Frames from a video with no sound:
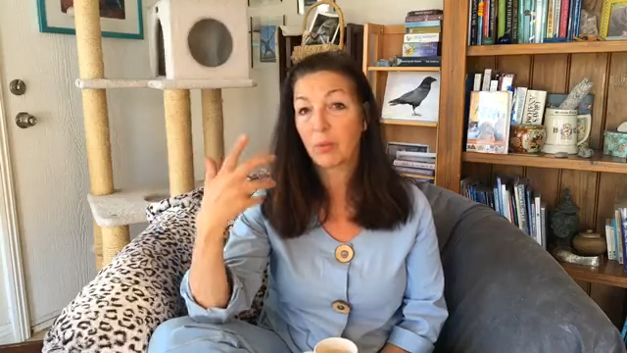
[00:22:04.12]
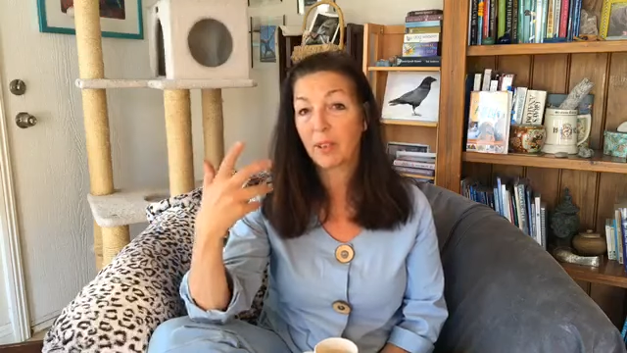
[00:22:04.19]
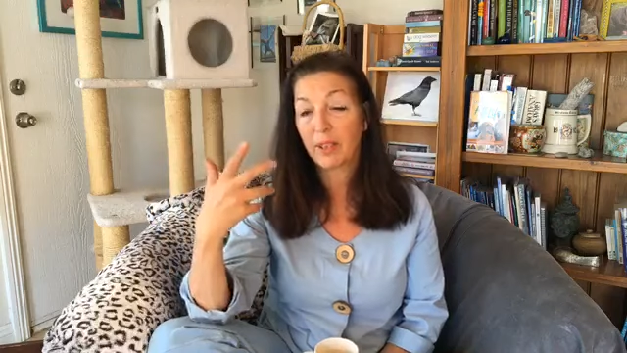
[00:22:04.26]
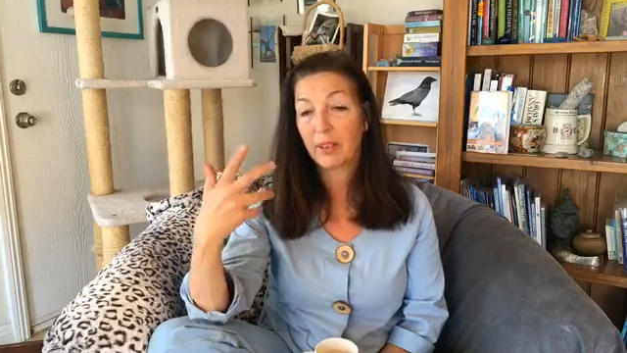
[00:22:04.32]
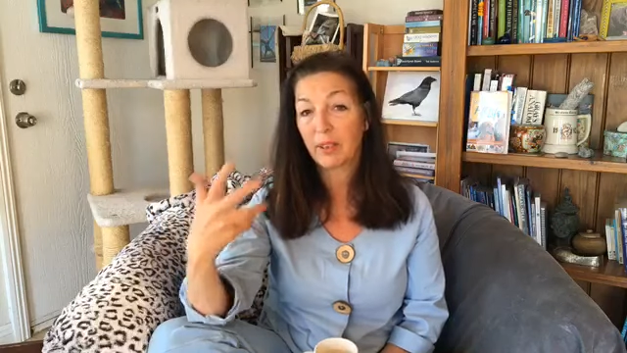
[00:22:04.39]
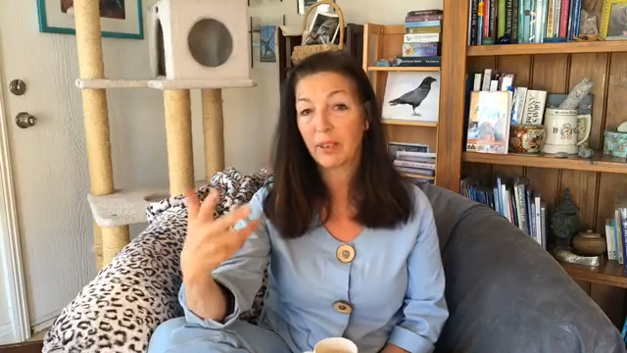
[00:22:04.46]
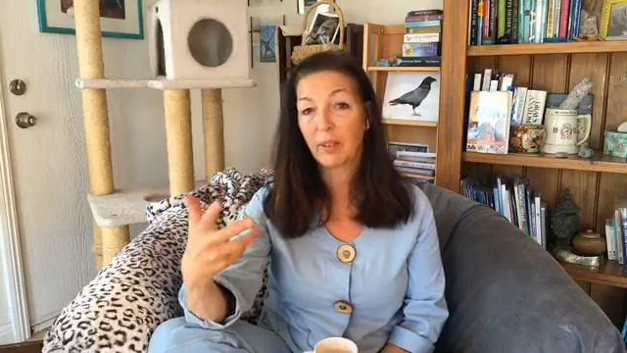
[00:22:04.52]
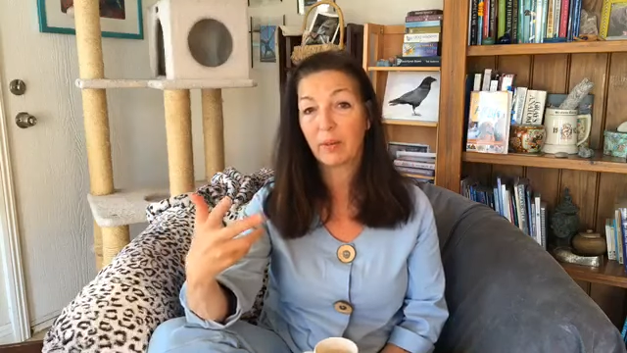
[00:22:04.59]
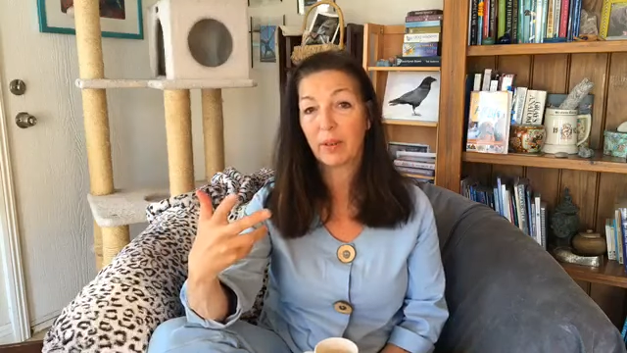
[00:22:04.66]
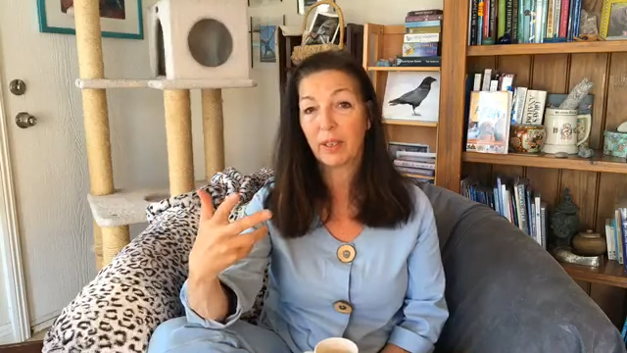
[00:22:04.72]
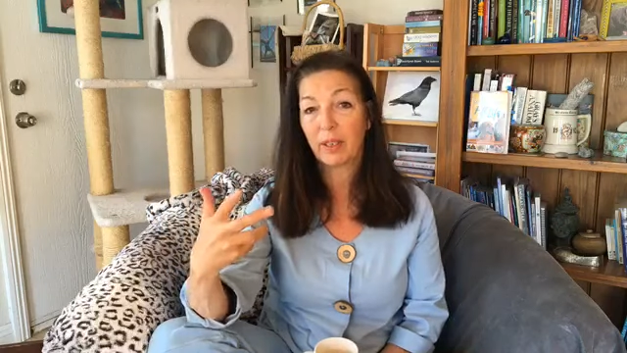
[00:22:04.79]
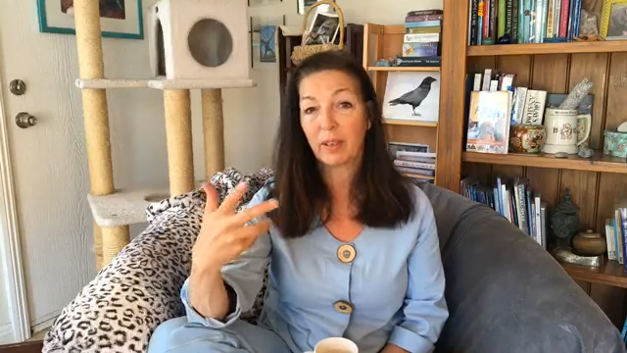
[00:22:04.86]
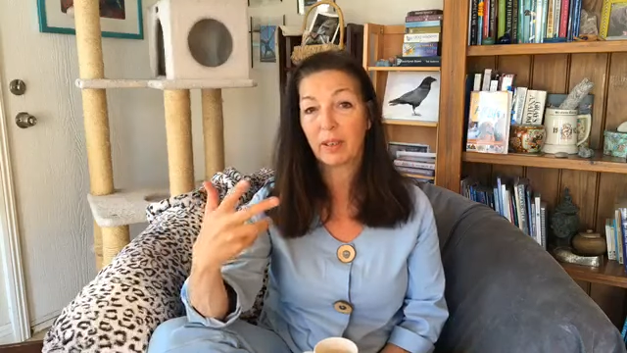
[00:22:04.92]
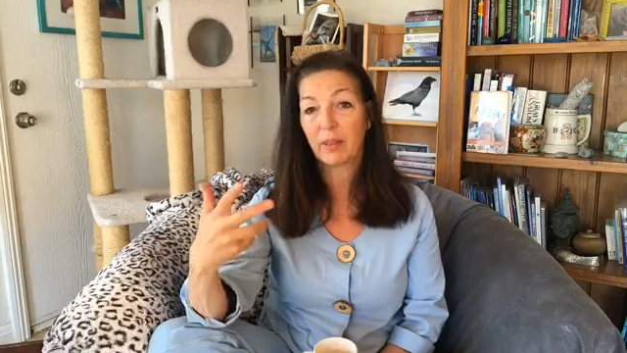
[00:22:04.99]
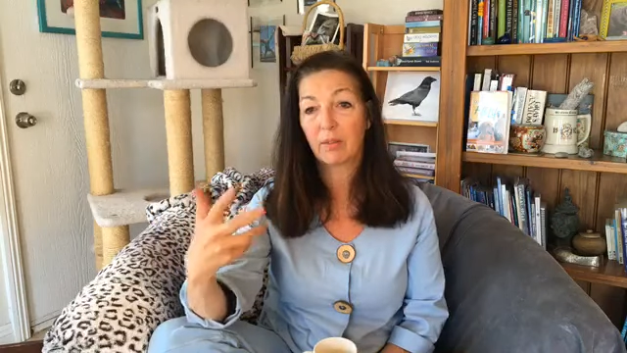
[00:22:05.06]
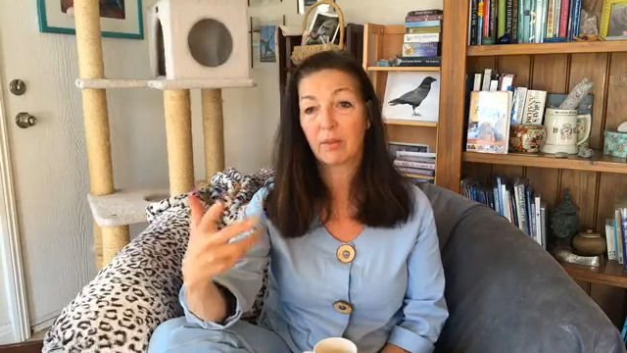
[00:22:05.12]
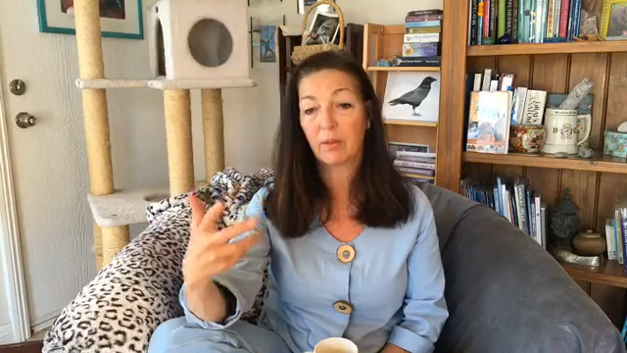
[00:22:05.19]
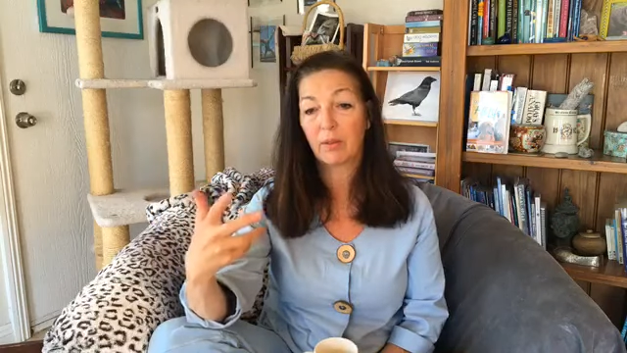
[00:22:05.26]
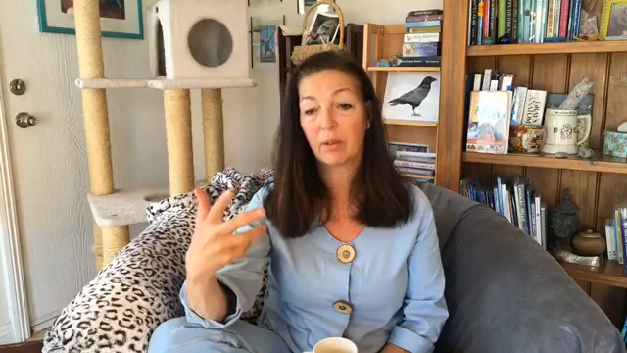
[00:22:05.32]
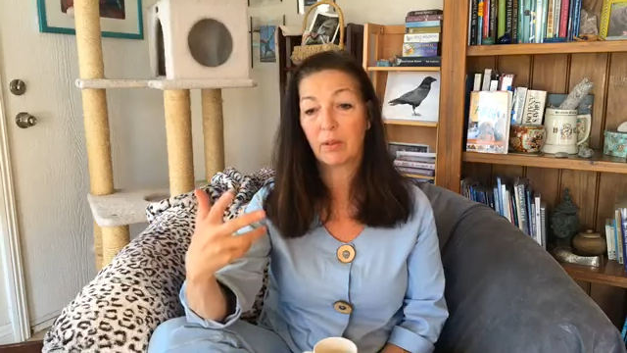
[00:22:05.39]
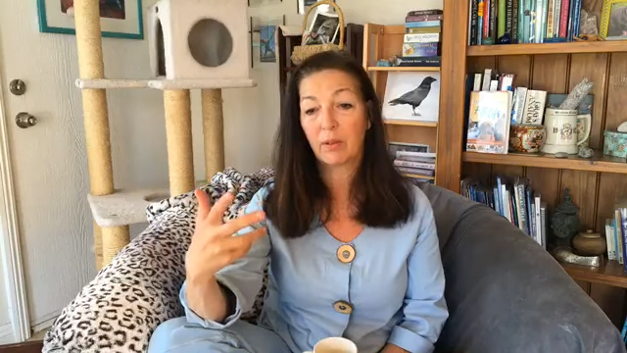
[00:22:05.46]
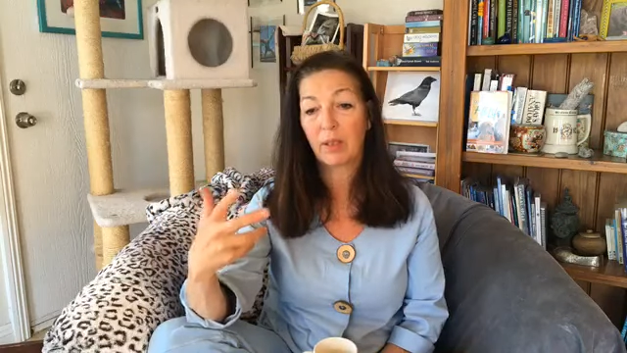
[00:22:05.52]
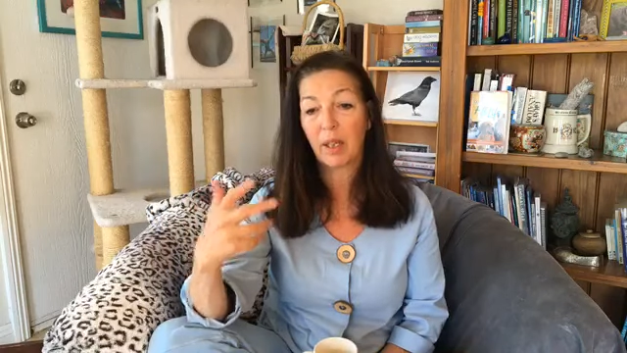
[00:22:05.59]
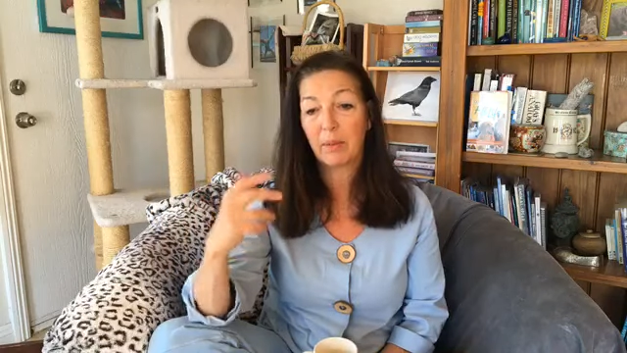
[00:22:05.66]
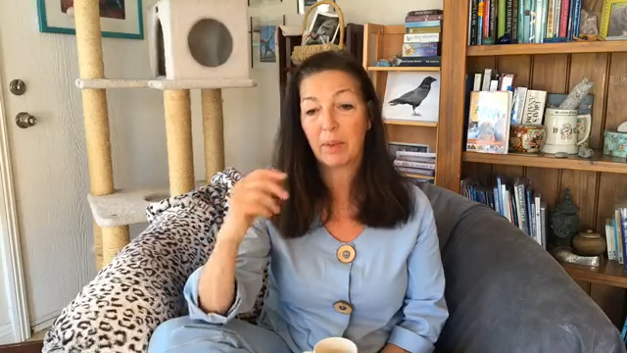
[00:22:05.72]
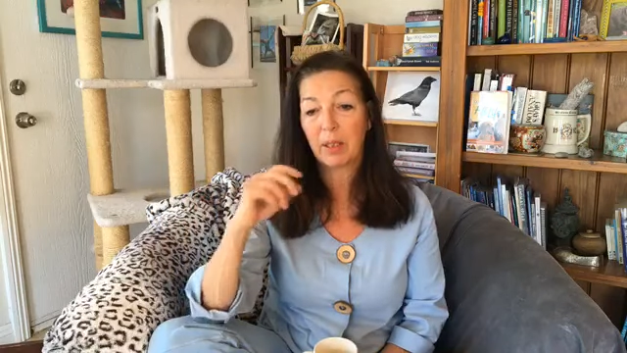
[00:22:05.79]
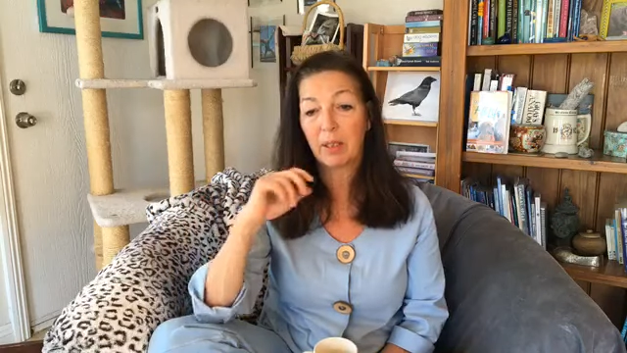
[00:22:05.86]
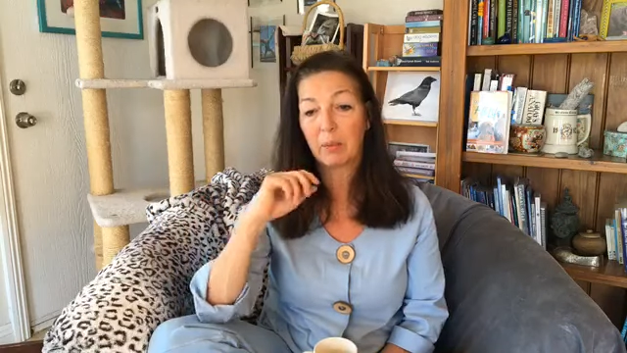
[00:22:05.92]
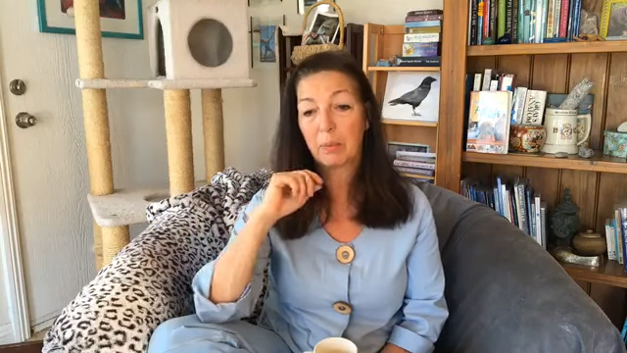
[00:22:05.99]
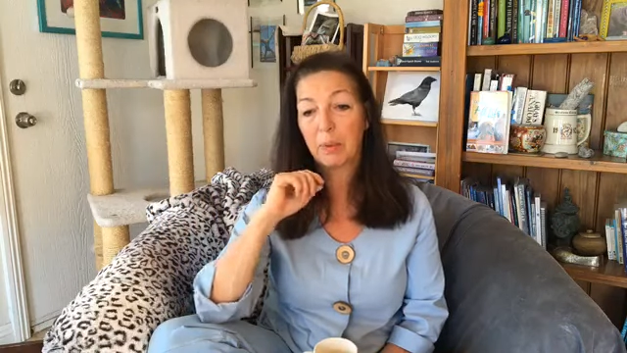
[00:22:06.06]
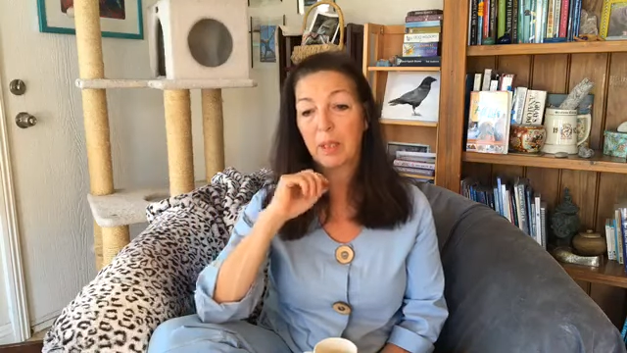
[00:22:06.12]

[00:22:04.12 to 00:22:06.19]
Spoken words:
really going to come into